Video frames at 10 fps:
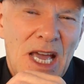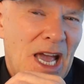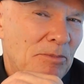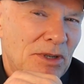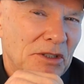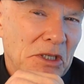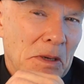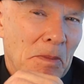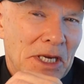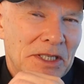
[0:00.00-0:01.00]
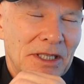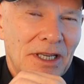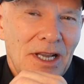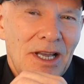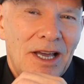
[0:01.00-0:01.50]
Absolutely
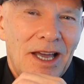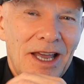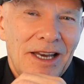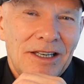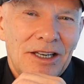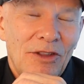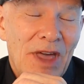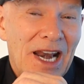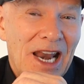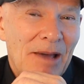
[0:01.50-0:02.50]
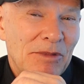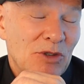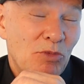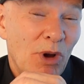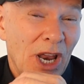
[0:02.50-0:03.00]
amazing. And on that lap,
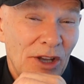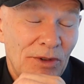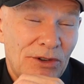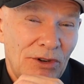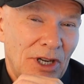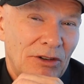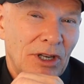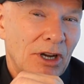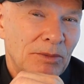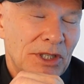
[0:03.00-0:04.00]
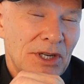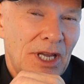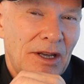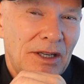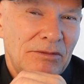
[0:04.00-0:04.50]
he's well over 300 kilometers an
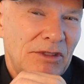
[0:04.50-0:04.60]
hour.